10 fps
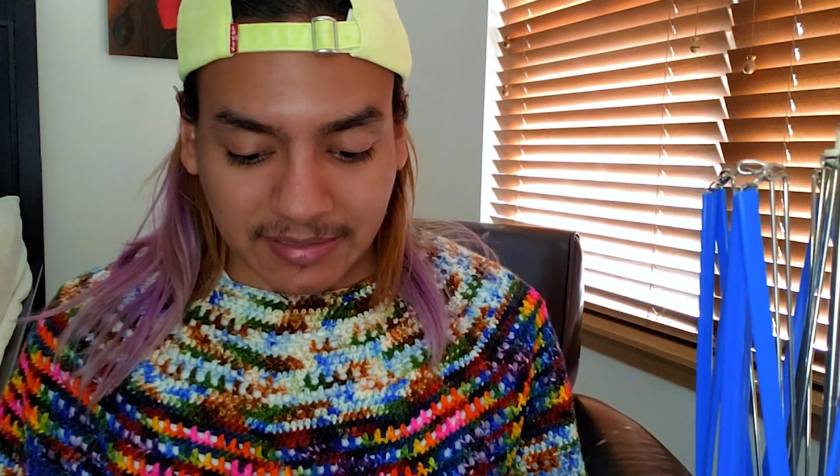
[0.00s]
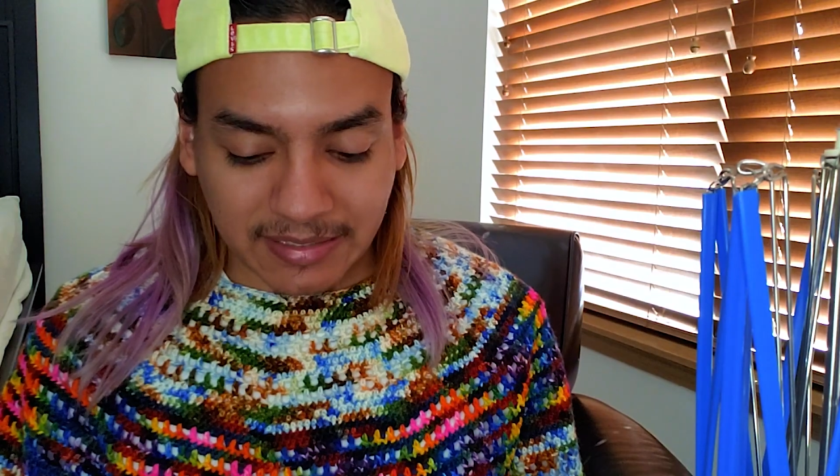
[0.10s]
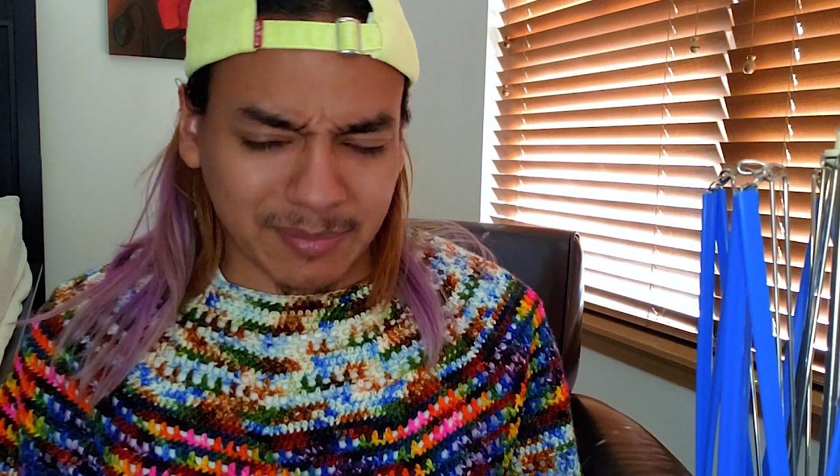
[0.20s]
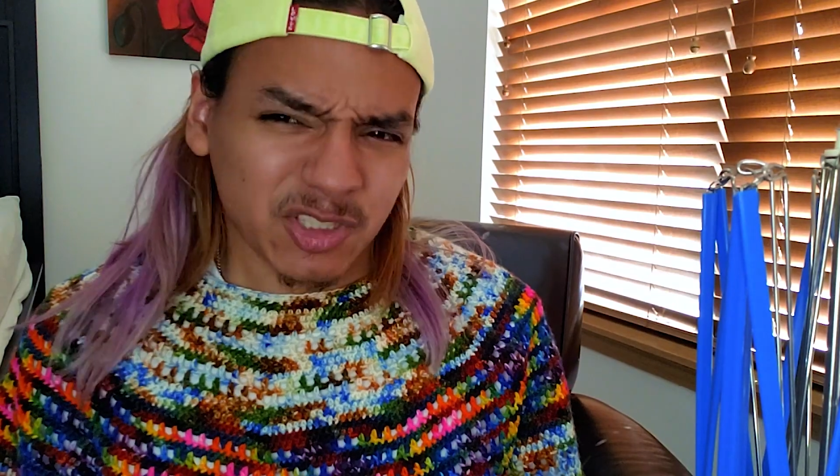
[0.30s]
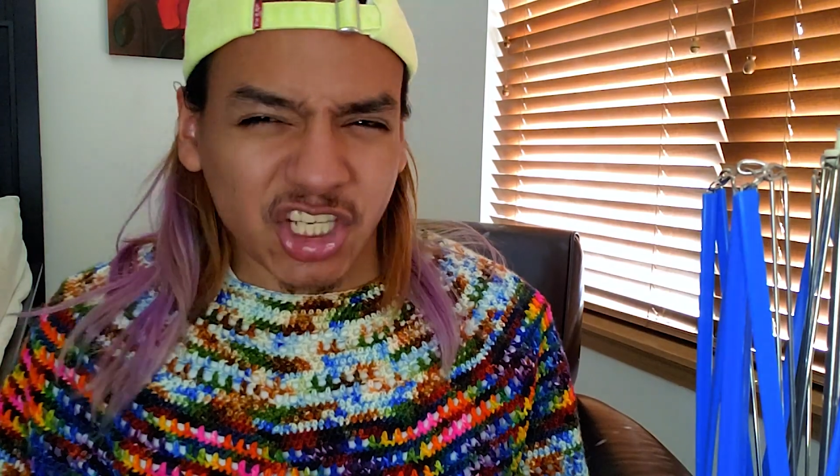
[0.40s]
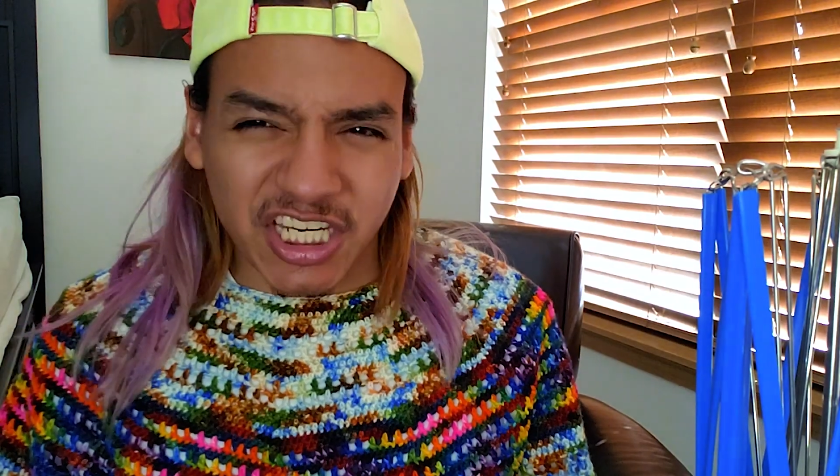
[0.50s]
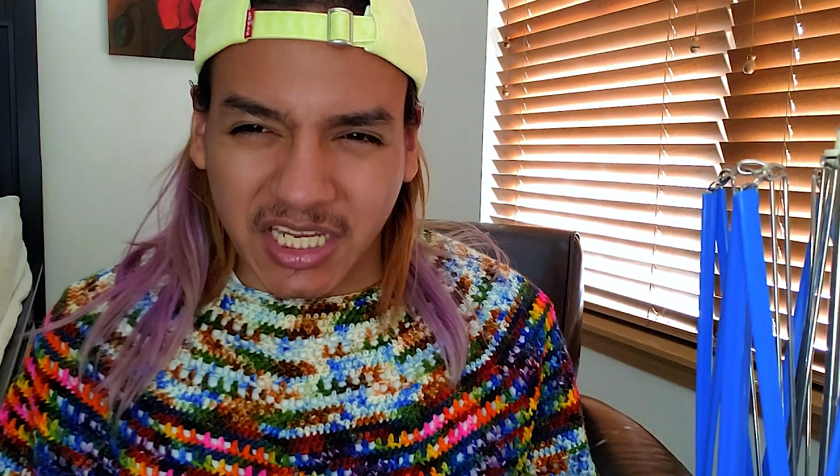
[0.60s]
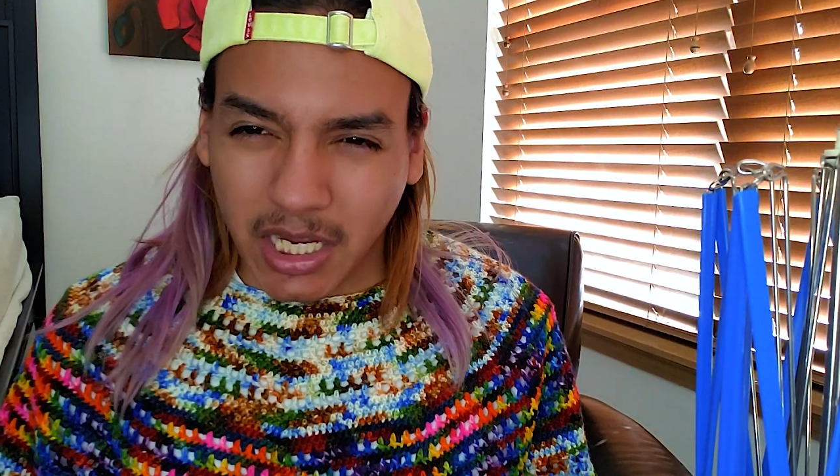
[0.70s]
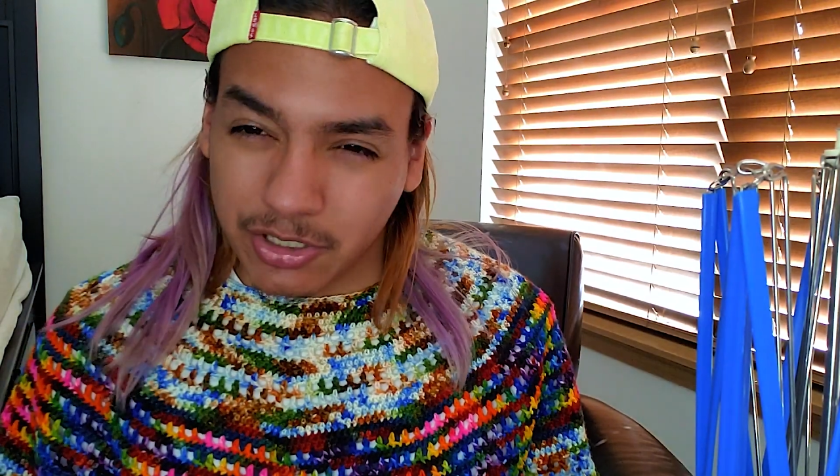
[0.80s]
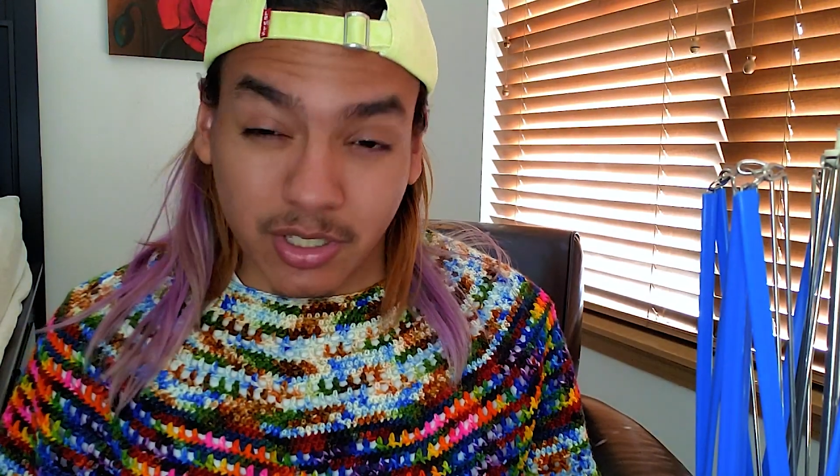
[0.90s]
I'm
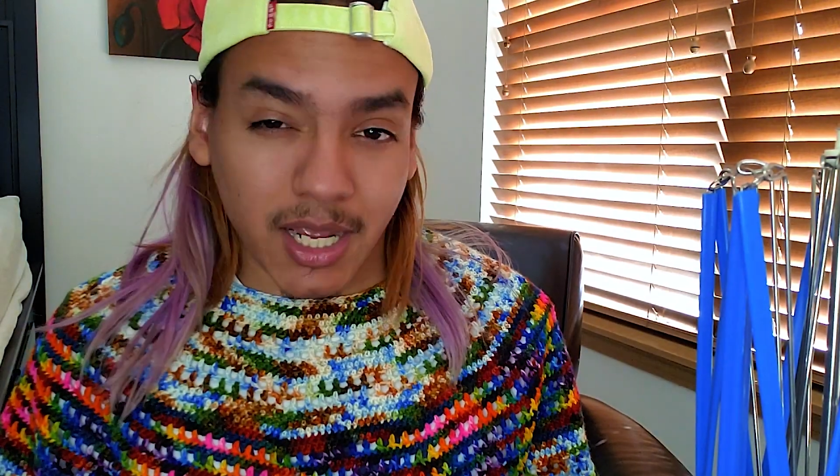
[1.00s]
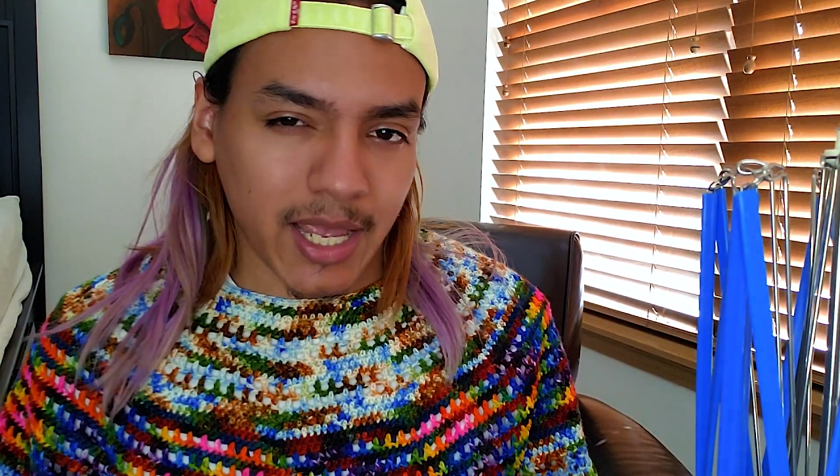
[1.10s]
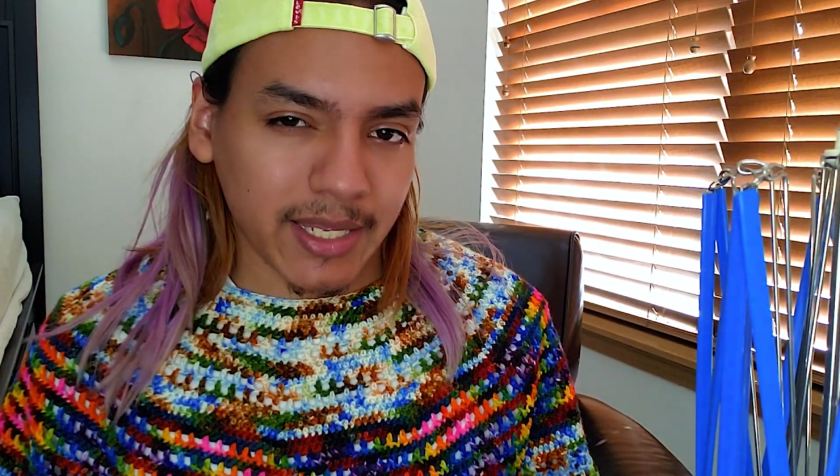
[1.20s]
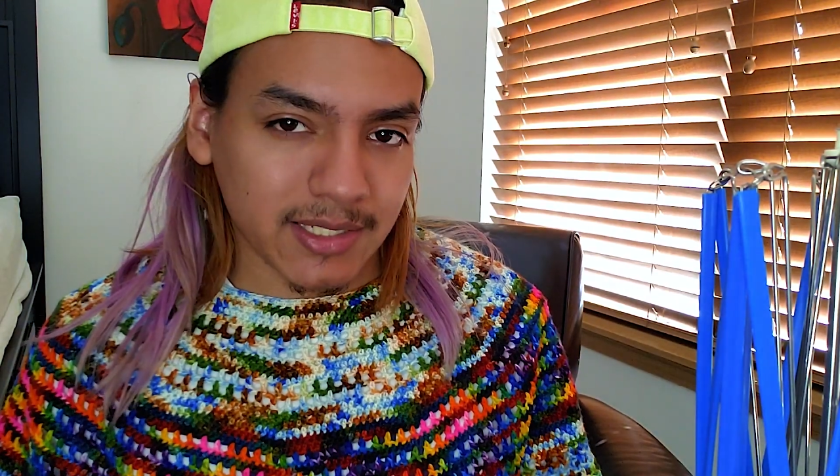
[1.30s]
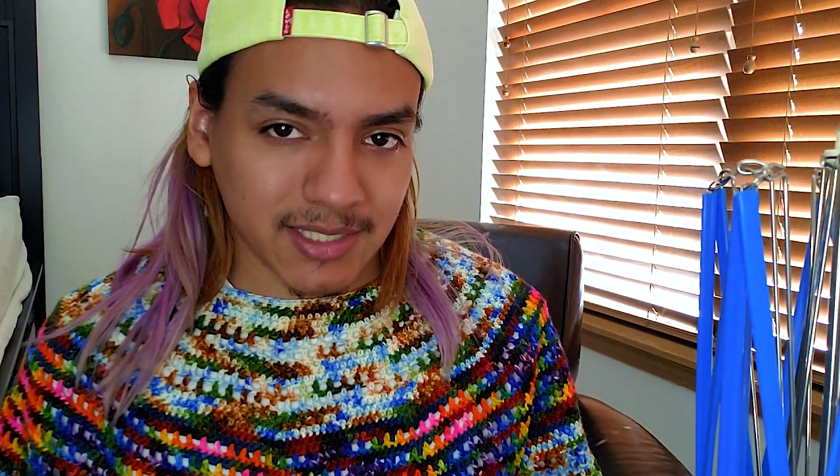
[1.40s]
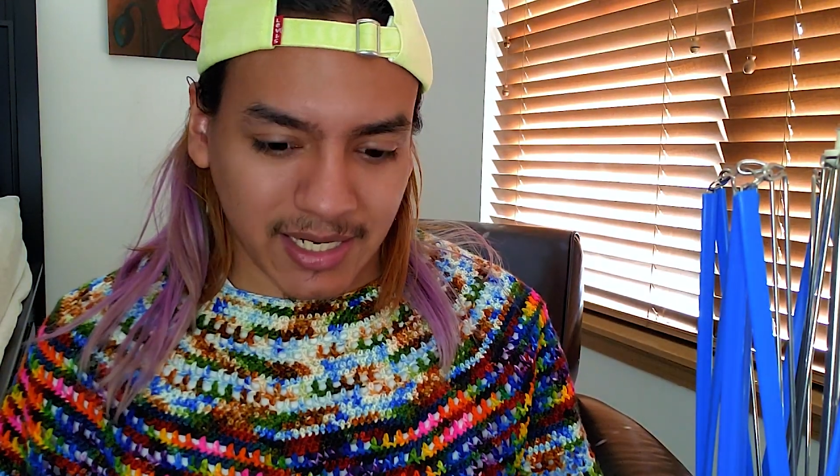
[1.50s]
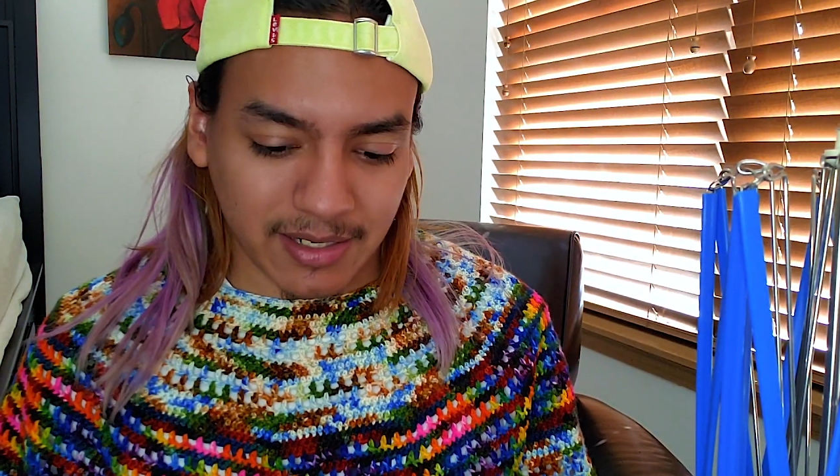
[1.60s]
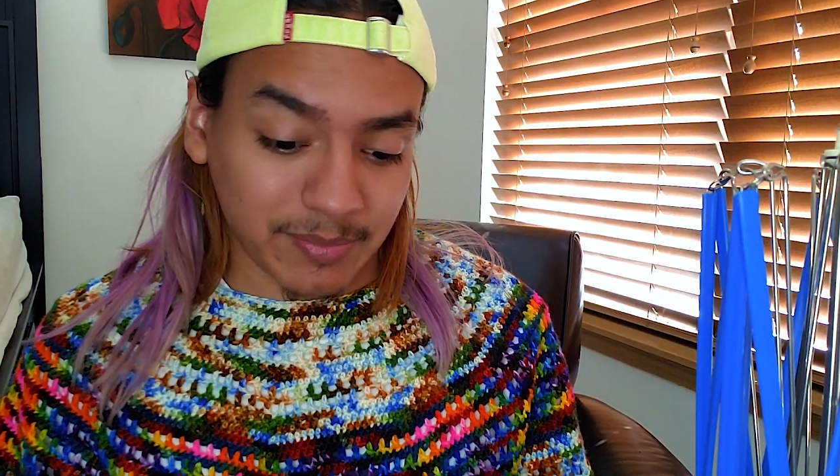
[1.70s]
cheating on you guys and I'm